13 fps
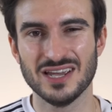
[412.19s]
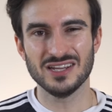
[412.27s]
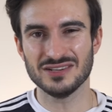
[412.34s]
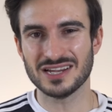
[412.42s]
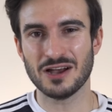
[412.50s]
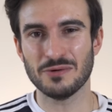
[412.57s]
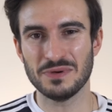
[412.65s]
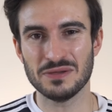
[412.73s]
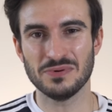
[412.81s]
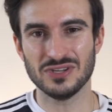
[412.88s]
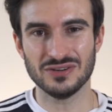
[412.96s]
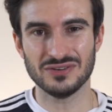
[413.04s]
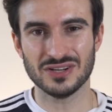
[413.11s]
you tell
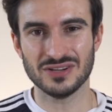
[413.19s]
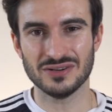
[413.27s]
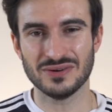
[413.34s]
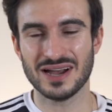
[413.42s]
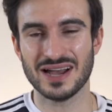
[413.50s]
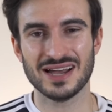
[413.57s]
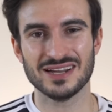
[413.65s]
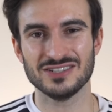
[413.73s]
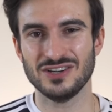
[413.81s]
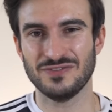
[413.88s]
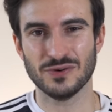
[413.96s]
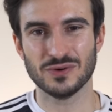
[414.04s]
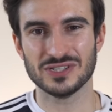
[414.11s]
people you do, and
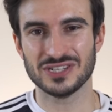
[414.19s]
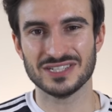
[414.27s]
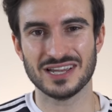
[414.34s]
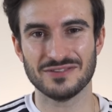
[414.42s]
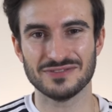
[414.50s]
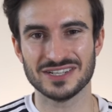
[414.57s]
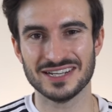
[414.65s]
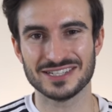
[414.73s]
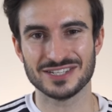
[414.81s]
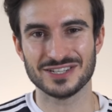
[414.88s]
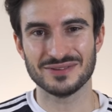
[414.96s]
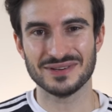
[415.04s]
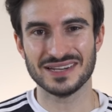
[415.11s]
you force yourself to
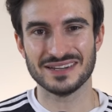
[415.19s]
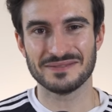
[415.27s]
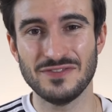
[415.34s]
listen to it.